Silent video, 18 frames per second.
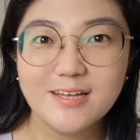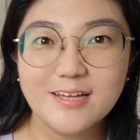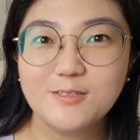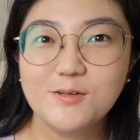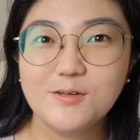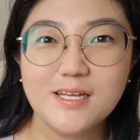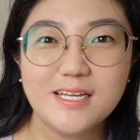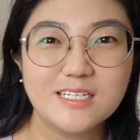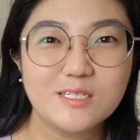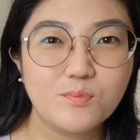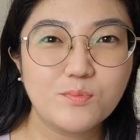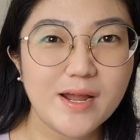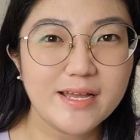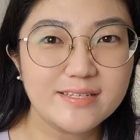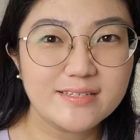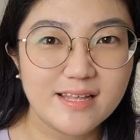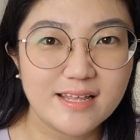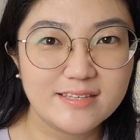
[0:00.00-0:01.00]
To
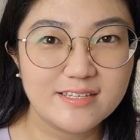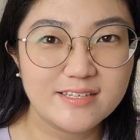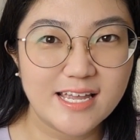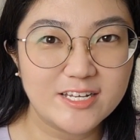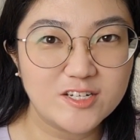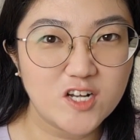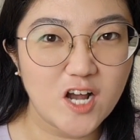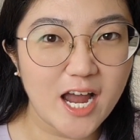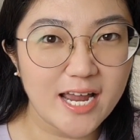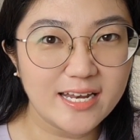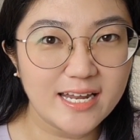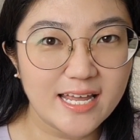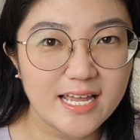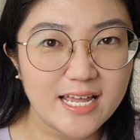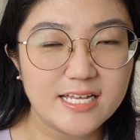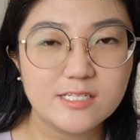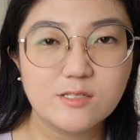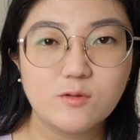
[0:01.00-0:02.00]
express this in
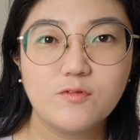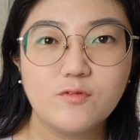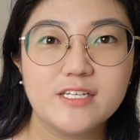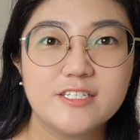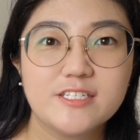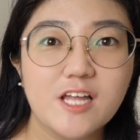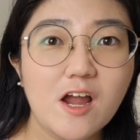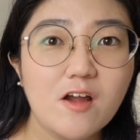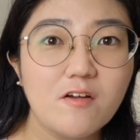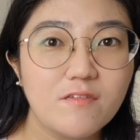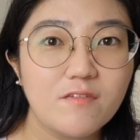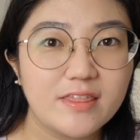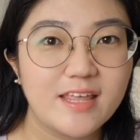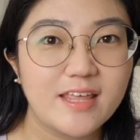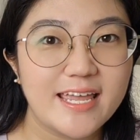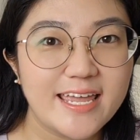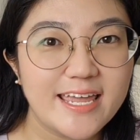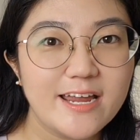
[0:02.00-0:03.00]
Chinese, we start with
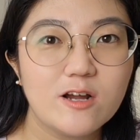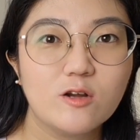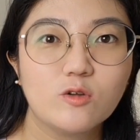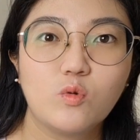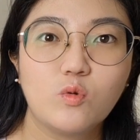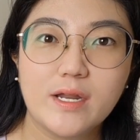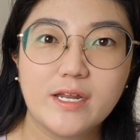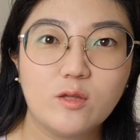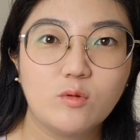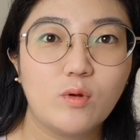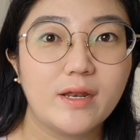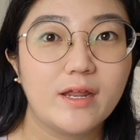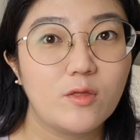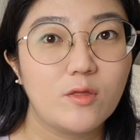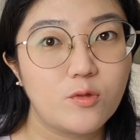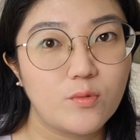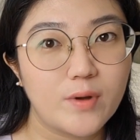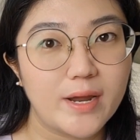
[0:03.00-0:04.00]
the year
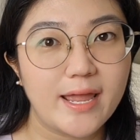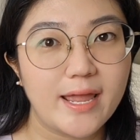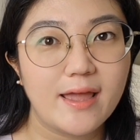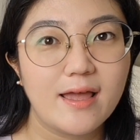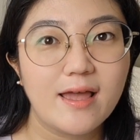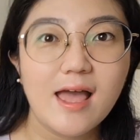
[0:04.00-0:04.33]
2023.